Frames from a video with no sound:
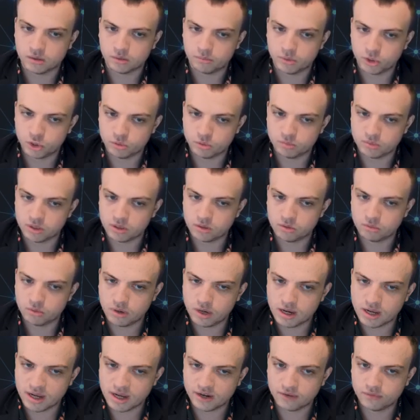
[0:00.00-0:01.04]
bishop
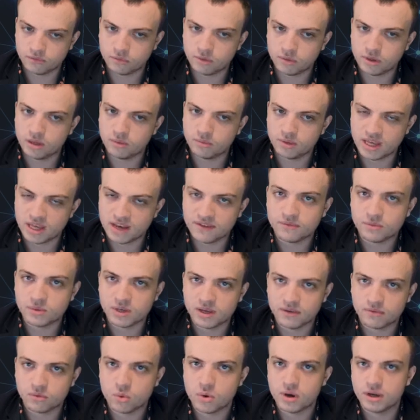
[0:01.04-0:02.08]
d3, knight f3, and we
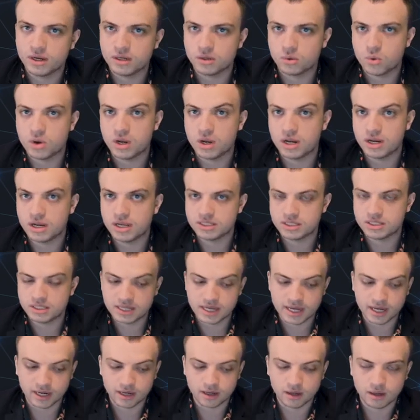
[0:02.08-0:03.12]
have quite a nice
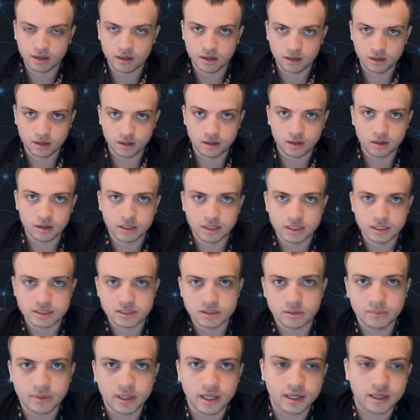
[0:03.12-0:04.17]
attack against
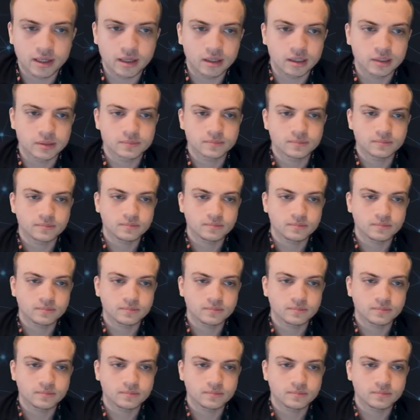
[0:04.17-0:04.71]
the black king.